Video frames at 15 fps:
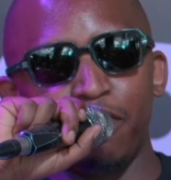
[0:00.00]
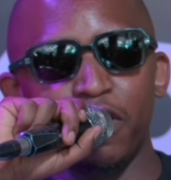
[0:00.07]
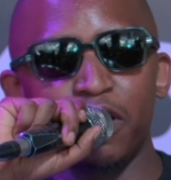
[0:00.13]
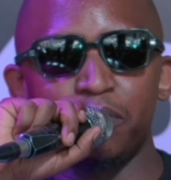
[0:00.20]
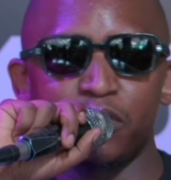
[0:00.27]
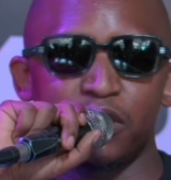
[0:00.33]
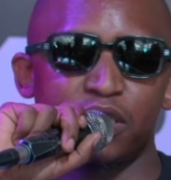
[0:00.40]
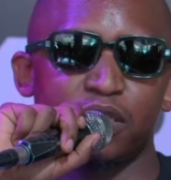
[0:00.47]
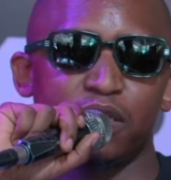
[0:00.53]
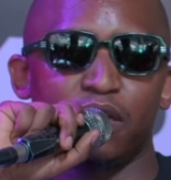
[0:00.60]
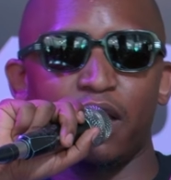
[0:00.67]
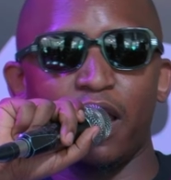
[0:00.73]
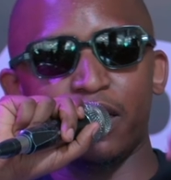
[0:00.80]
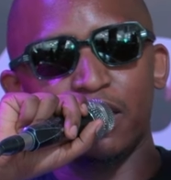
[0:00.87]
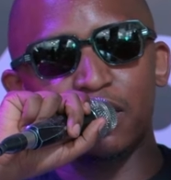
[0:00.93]

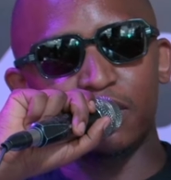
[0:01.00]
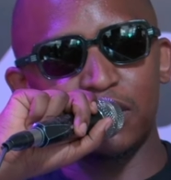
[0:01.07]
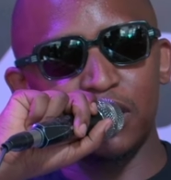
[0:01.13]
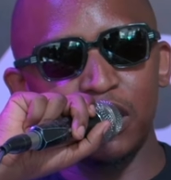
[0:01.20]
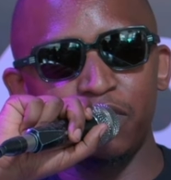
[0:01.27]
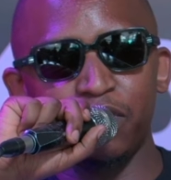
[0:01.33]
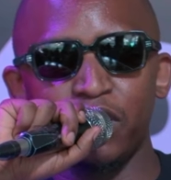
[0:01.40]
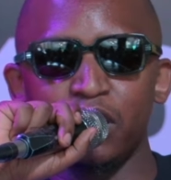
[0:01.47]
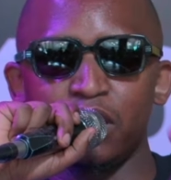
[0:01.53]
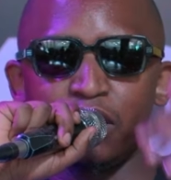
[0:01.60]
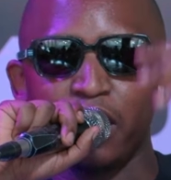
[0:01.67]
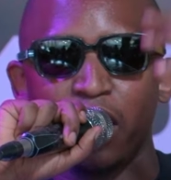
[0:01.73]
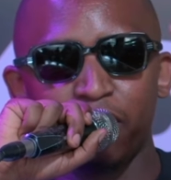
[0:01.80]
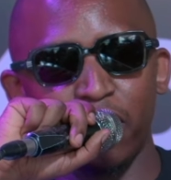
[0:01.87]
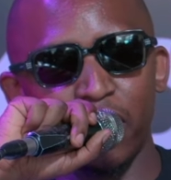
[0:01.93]
films like TV,
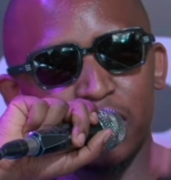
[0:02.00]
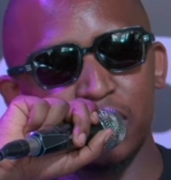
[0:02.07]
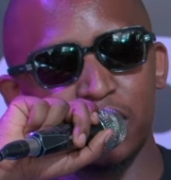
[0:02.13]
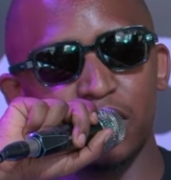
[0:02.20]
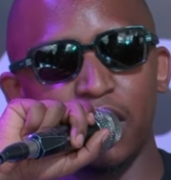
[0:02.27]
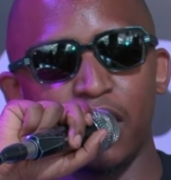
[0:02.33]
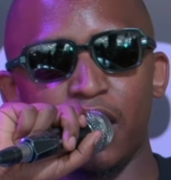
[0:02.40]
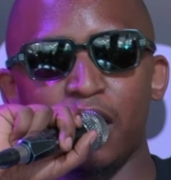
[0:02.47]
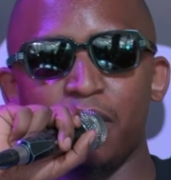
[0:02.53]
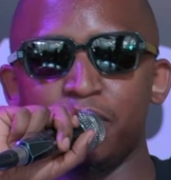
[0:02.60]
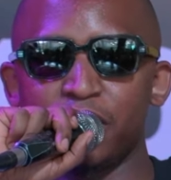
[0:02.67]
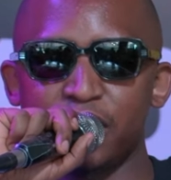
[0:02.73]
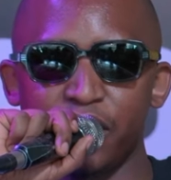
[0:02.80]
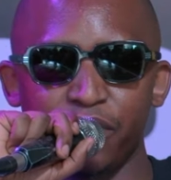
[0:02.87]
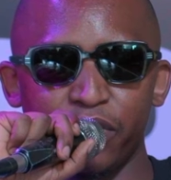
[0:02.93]
Netflix
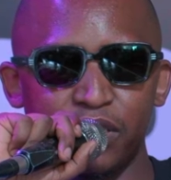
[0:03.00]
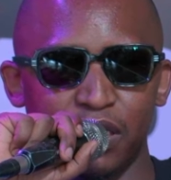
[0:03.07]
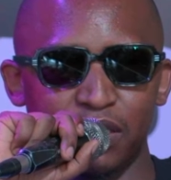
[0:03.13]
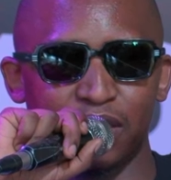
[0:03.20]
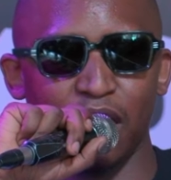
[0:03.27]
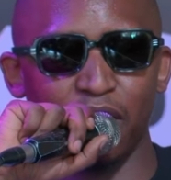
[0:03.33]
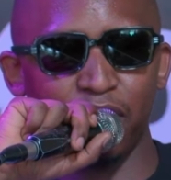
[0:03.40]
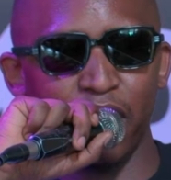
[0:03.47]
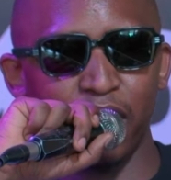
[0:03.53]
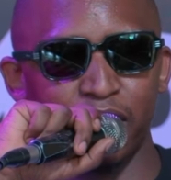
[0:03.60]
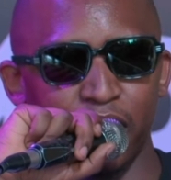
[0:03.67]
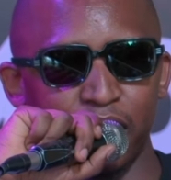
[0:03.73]
series and stuff like